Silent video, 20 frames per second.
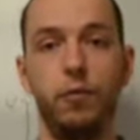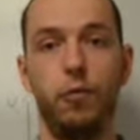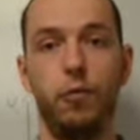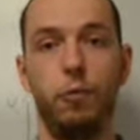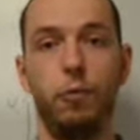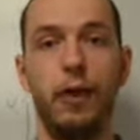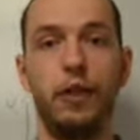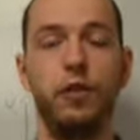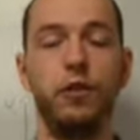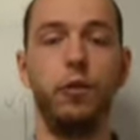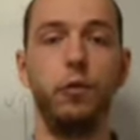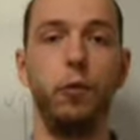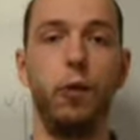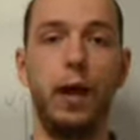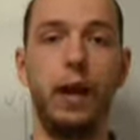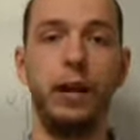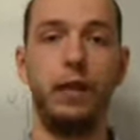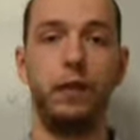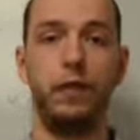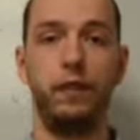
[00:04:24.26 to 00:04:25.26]
radio
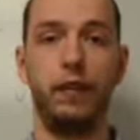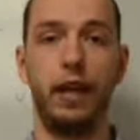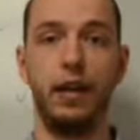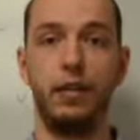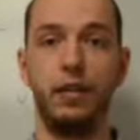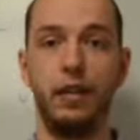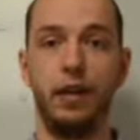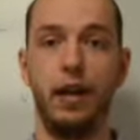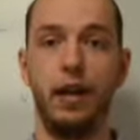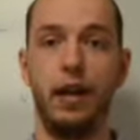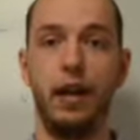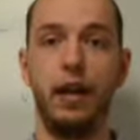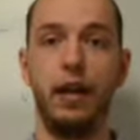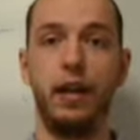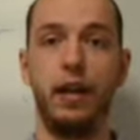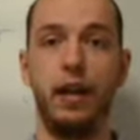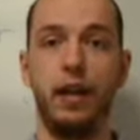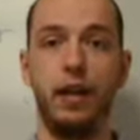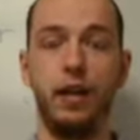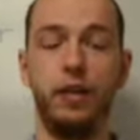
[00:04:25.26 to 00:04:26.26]
wave that
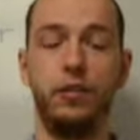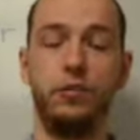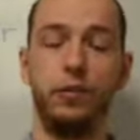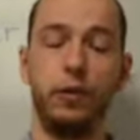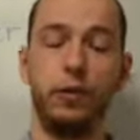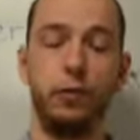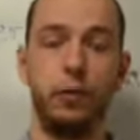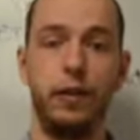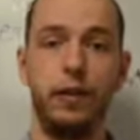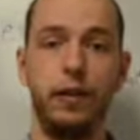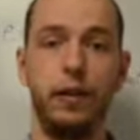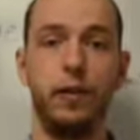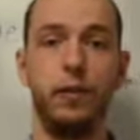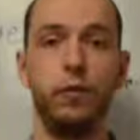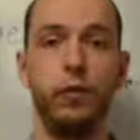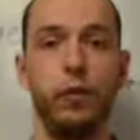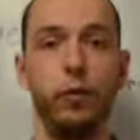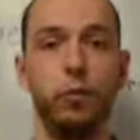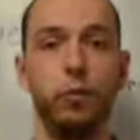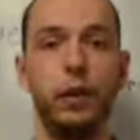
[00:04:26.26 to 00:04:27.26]
it will
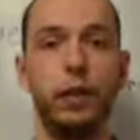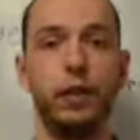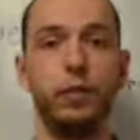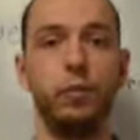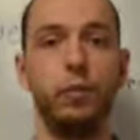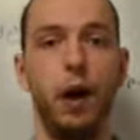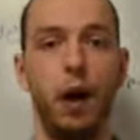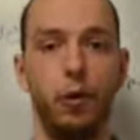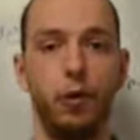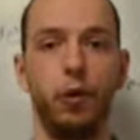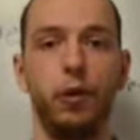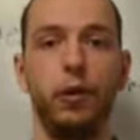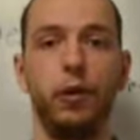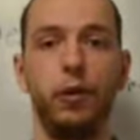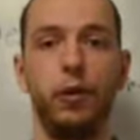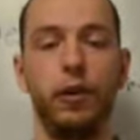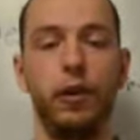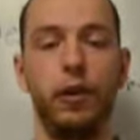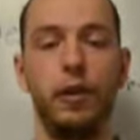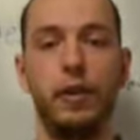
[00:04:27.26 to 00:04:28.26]
receive will
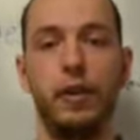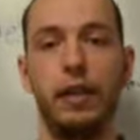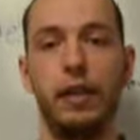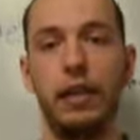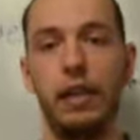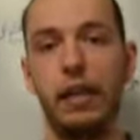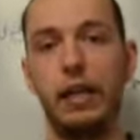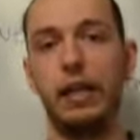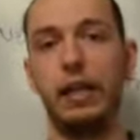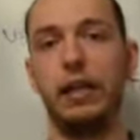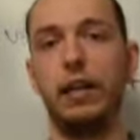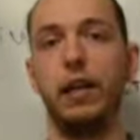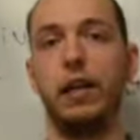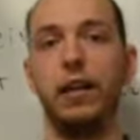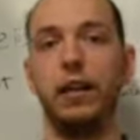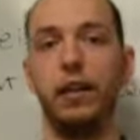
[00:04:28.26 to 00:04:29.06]
power the